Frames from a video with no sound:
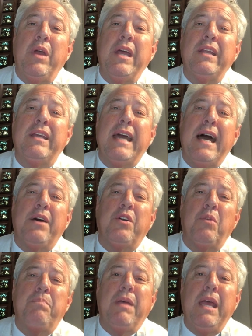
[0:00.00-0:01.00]

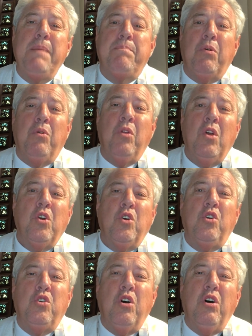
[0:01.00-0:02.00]
encounter people,
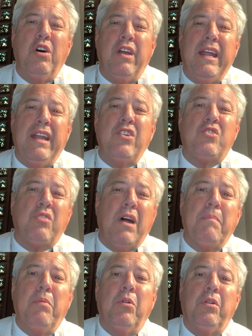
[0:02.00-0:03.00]
good and
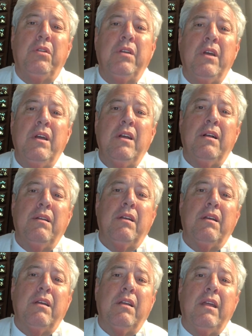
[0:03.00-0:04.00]
troubled,
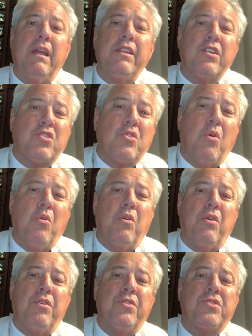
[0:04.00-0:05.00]
in the
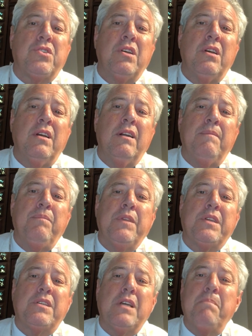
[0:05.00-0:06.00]
stores.
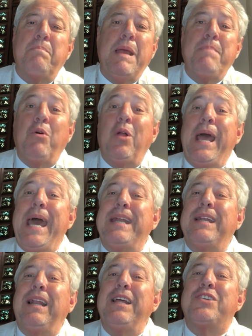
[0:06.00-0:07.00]
Some people
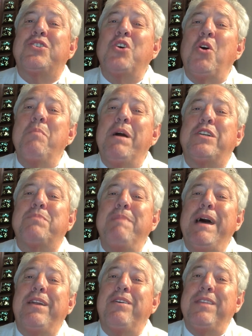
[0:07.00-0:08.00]
handle it so much
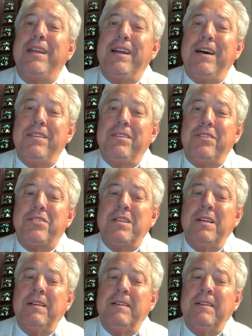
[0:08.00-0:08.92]
better than others.